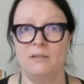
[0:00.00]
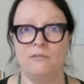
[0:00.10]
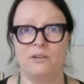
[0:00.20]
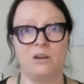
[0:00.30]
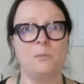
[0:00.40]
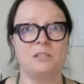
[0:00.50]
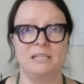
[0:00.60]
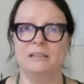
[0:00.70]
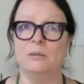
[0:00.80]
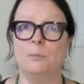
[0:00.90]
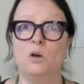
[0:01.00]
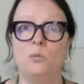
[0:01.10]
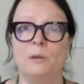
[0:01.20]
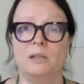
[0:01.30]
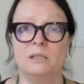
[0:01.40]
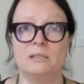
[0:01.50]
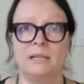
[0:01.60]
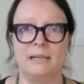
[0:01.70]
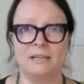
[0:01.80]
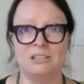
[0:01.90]
very much in the moment,
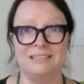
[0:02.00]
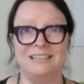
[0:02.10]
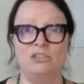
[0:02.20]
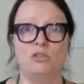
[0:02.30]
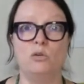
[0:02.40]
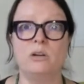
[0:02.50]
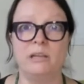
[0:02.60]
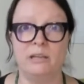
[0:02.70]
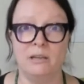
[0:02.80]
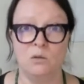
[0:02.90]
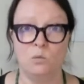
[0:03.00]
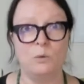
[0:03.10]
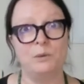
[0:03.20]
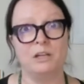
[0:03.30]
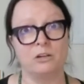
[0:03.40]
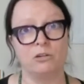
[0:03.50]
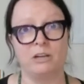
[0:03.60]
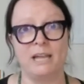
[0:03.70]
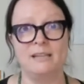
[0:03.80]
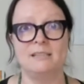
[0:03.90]
and actually enjoy what we are
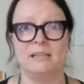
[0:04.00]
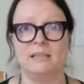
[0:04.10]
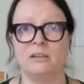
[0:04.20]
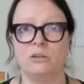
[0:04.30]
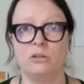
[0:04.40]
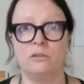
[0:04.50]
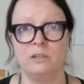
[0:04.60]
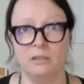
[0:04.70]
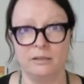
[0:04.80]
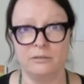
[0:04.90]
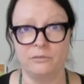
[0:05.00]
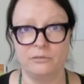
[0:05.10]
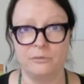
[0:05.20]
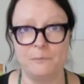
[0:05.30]
creating in our current life.